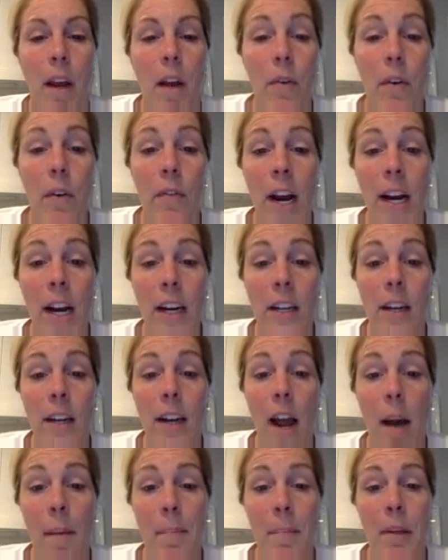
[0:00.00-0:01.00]
Refraction
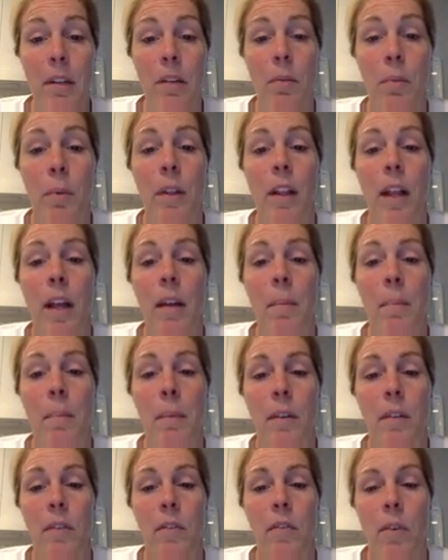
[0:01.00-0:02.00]
happens when light
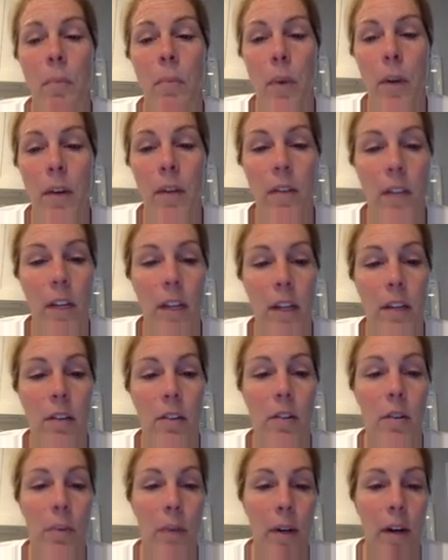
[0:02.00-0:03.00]
moves from one of
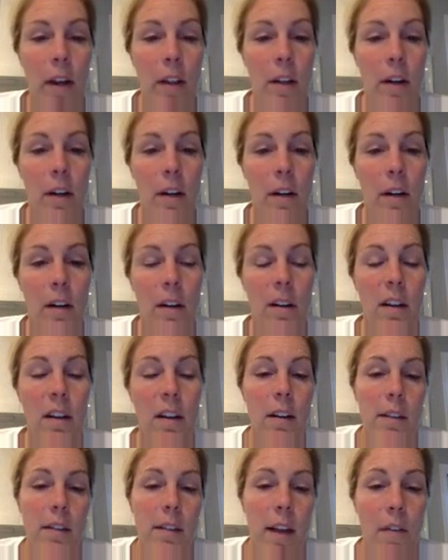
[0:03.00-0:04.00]
these to another,
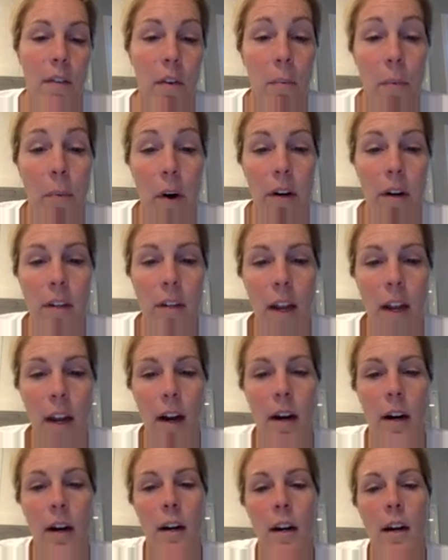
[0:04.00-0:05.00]
say from water to
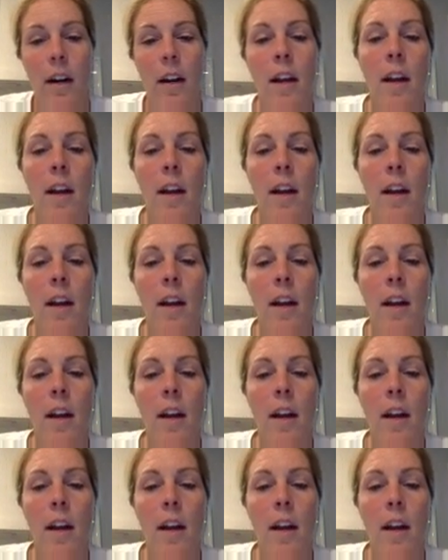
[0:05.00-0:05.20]
air.